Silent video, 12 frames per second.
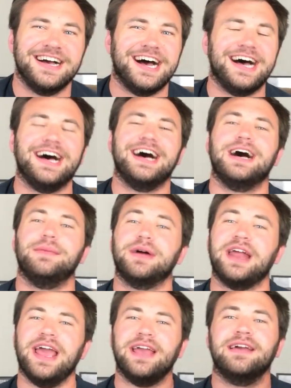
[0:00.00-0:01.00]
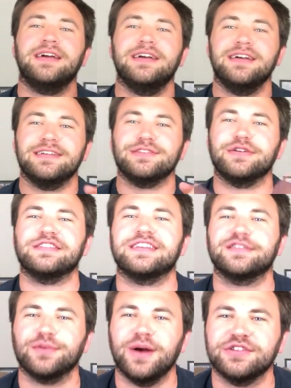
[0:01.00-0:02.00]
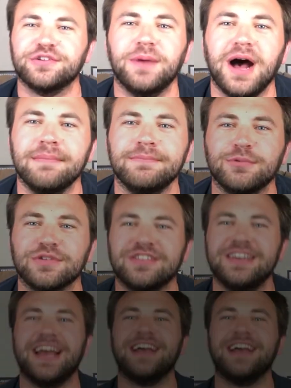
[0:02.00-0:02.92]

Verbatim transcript: Uh, but hey, as always, thanks for watching, Mom. We'll see you